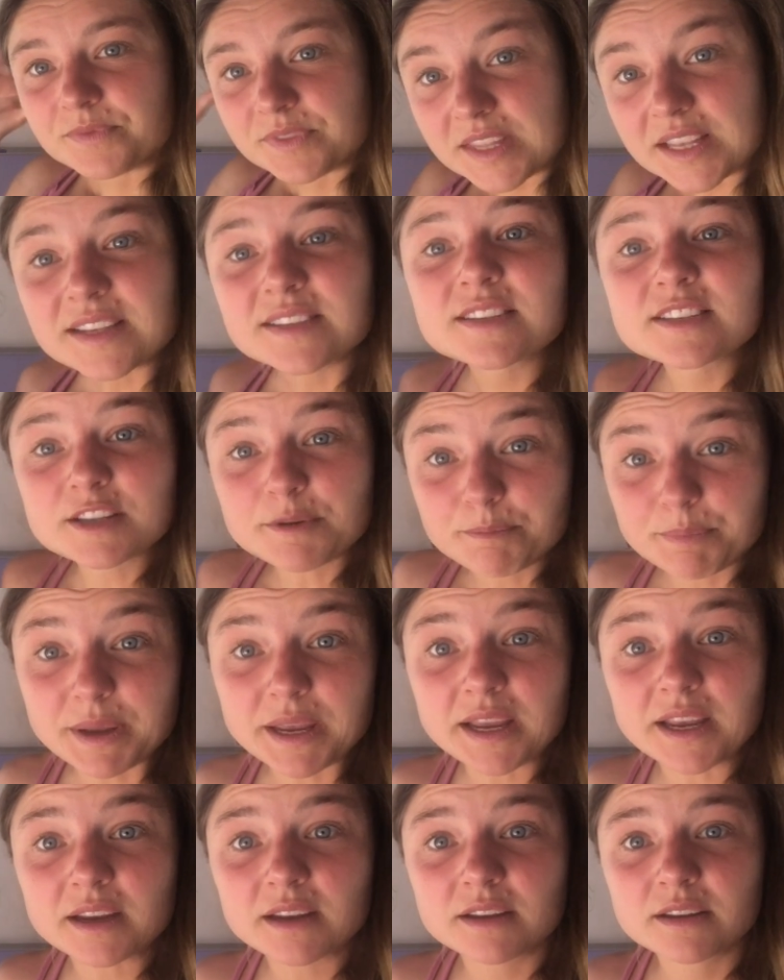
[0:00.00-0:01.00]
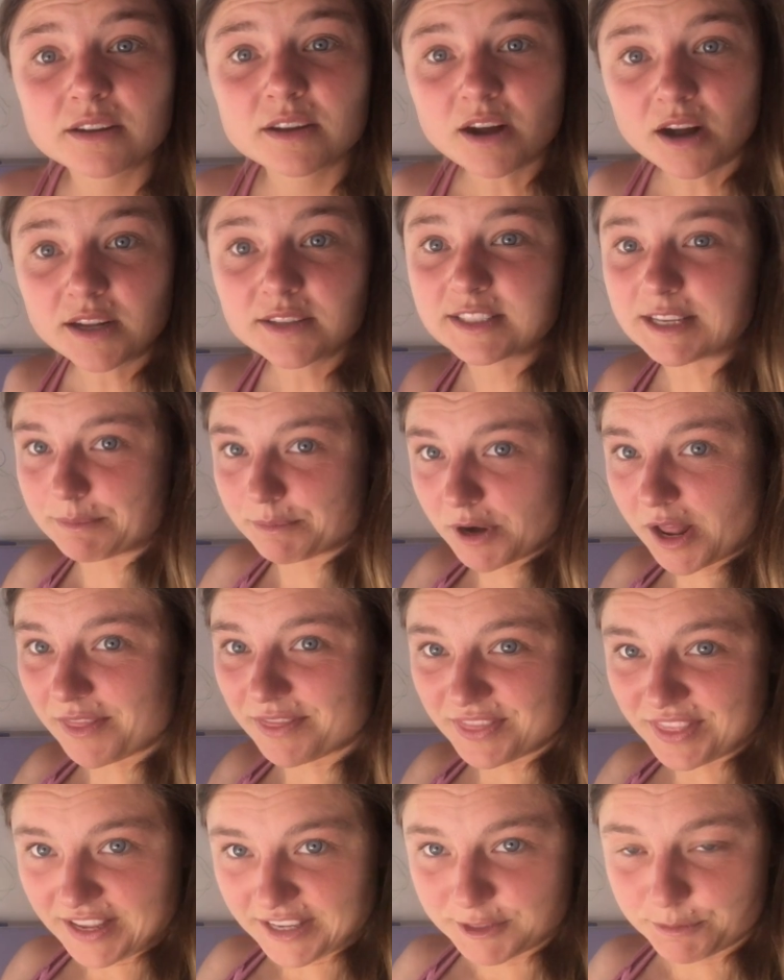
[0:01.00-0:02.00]
this is a big concept,
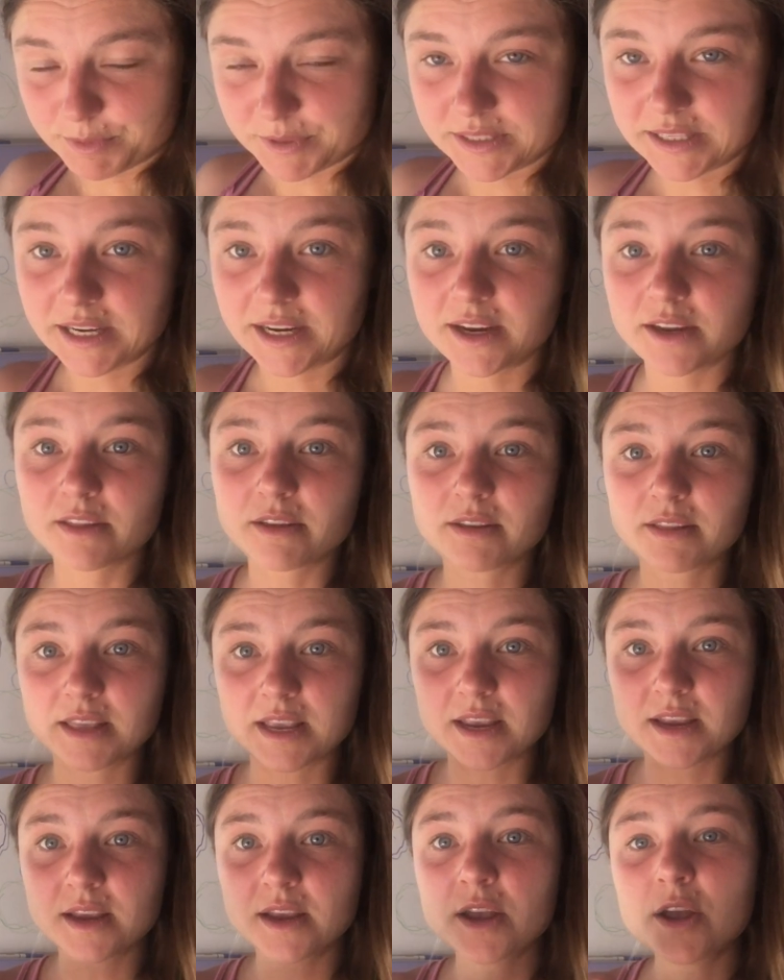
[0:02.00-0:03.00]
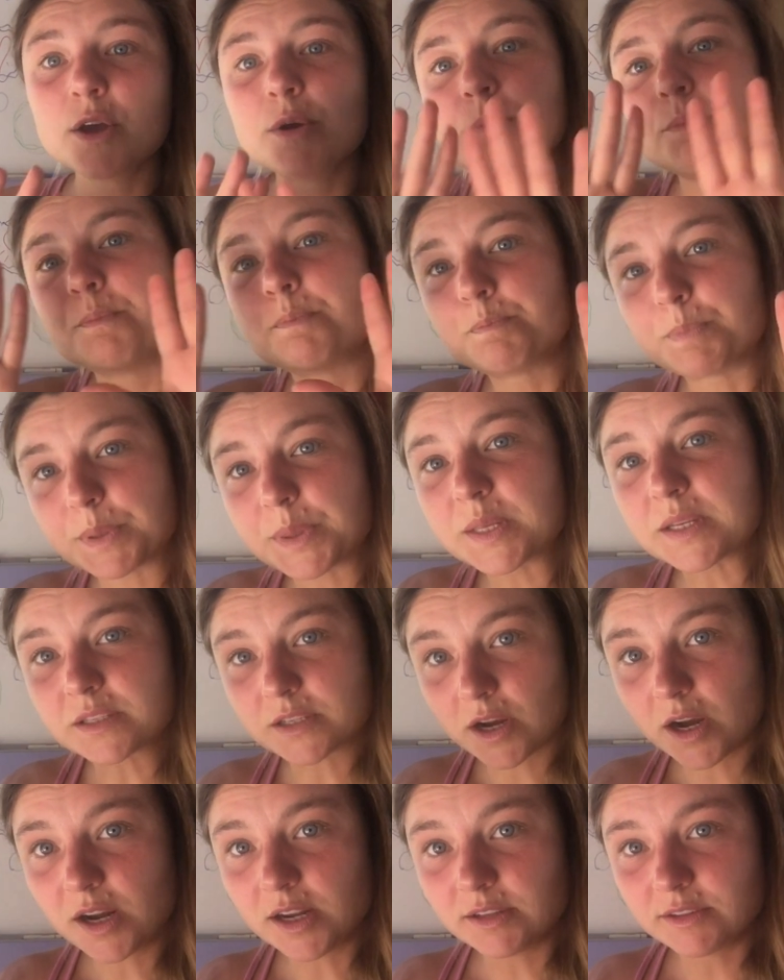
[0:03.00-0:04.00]
not this particularly, but this
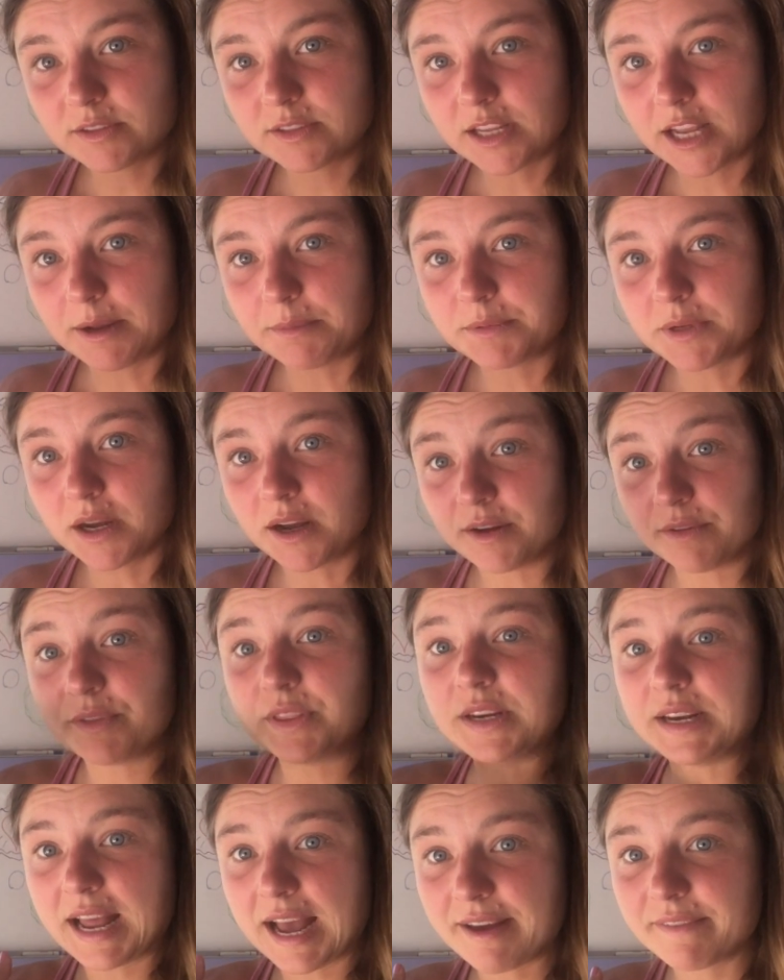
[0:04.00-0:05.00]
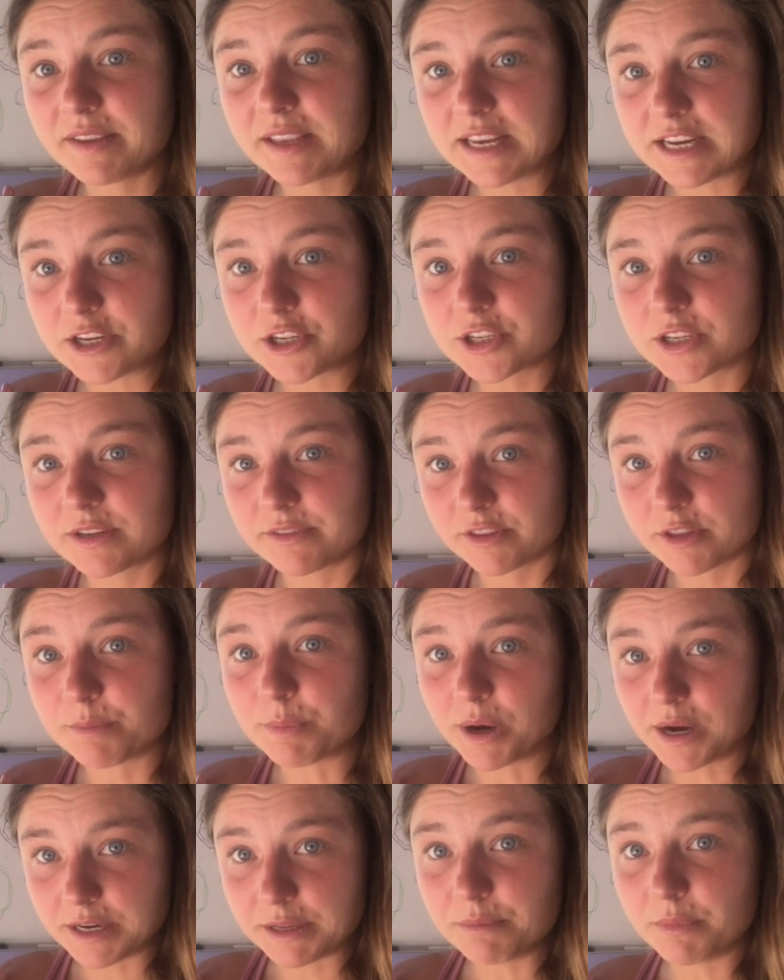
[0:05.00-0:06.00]
concept of the navigation of the
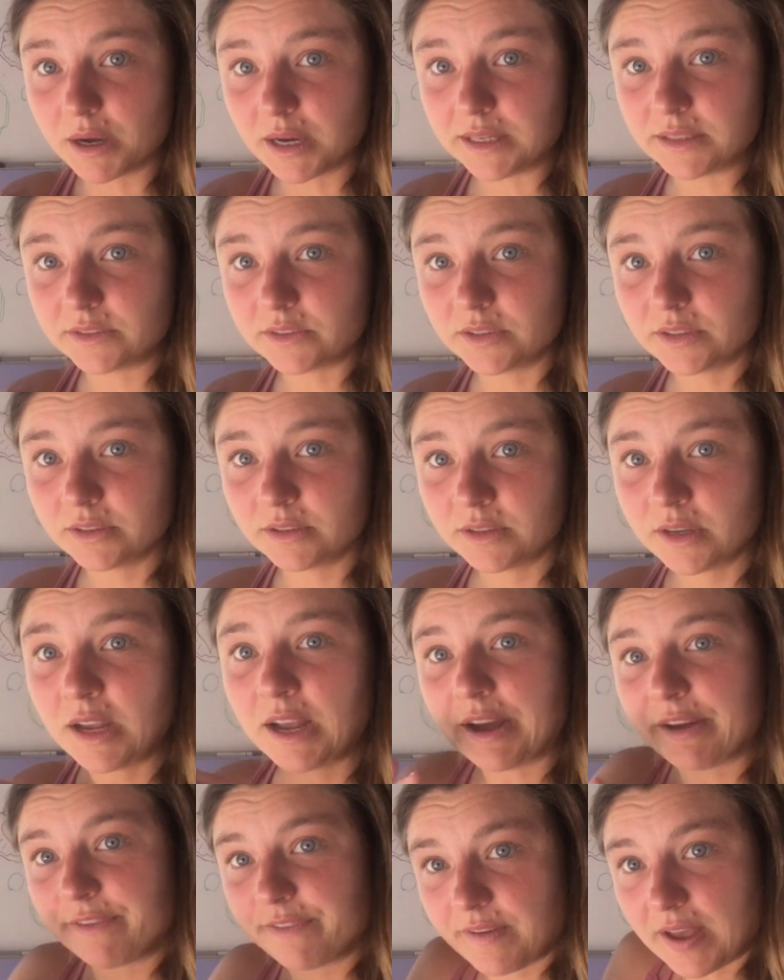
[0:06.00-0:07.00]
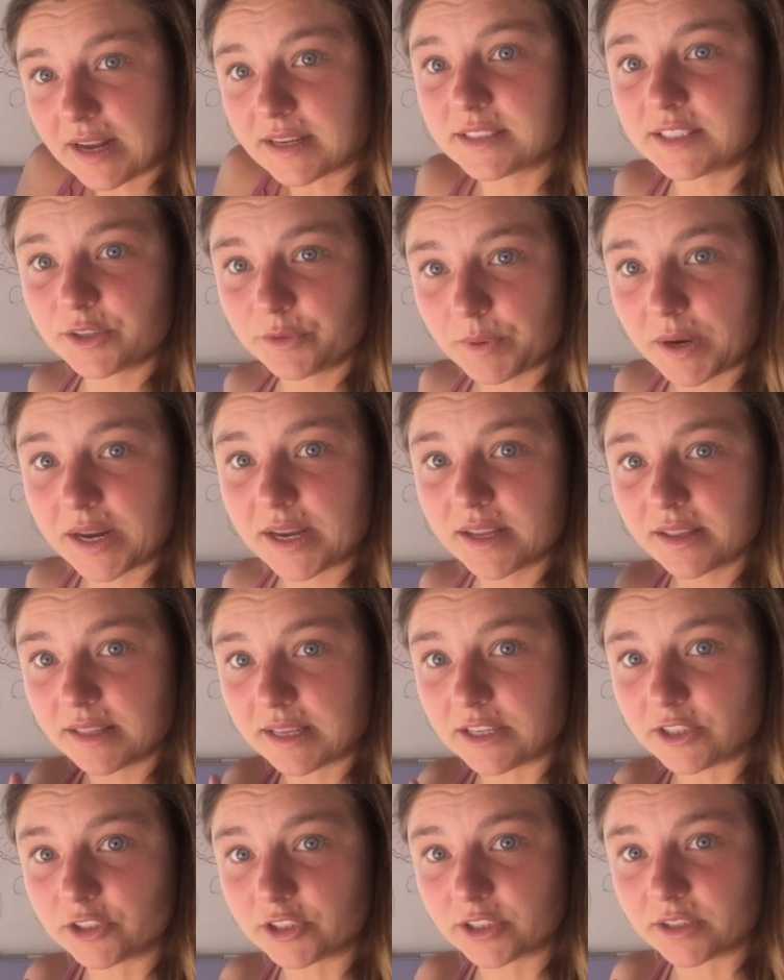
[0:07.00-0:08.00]
body mind affecting
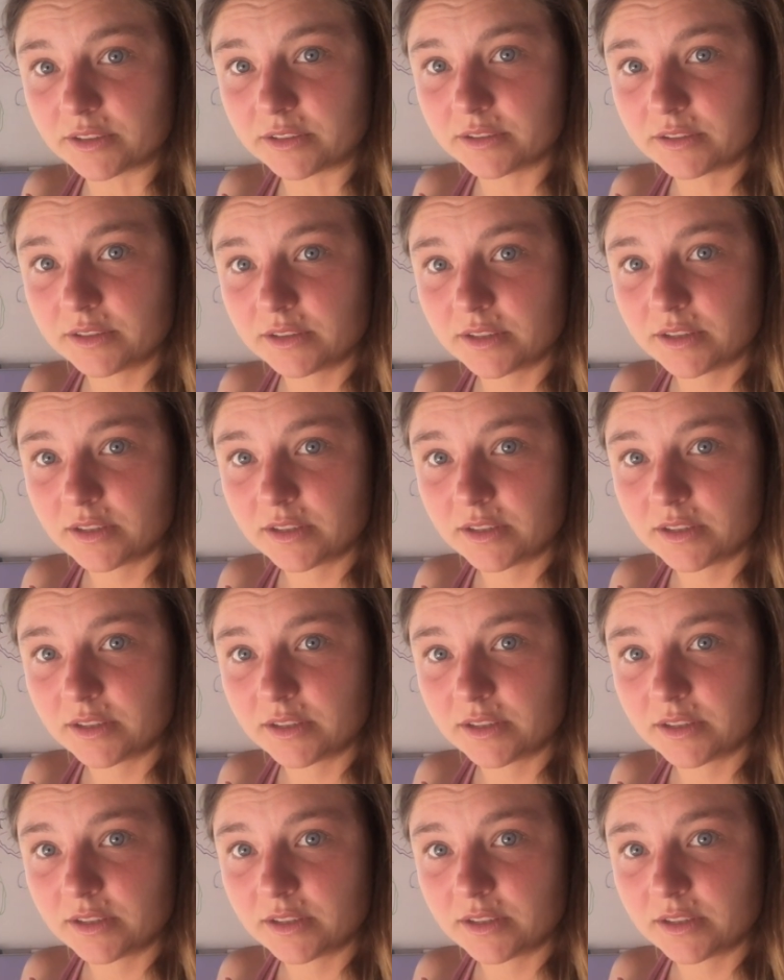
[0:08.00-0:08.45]
regulation